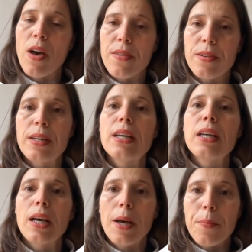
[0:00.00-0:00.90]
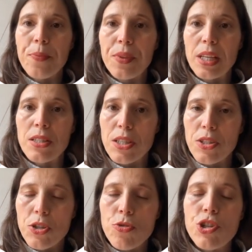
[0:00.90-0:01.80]
other
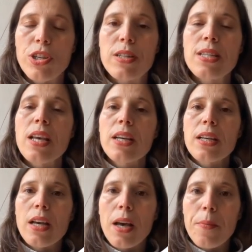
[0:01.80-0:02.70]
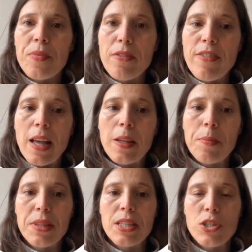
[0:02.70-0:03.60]
institutions,
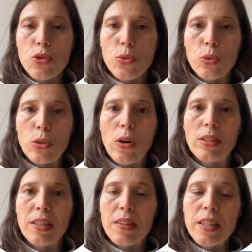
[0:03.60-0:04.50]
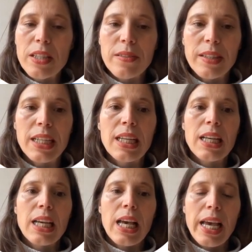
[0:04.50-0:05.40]
developed this tool called the Theory
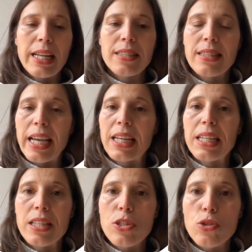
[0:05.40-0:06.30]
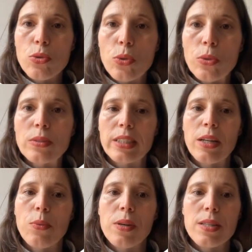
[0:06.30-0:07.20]
and Techniques tool
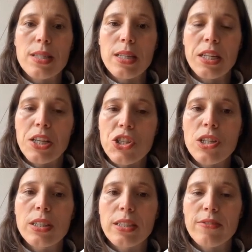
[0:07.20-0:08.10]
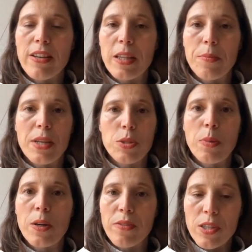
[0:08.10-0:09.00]
that was initially developed as
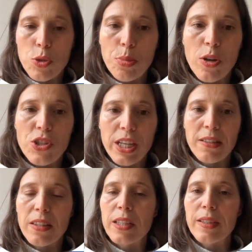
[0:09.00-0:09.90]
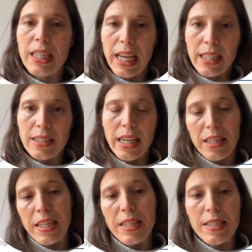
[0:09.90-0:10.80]
part of this project, Theory and
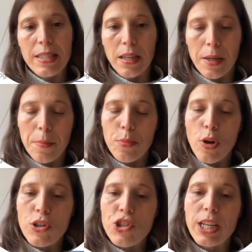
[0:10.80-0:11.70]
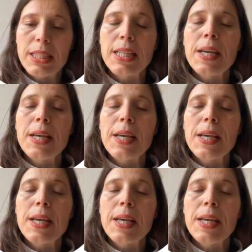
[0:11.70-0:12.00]
Techniques project.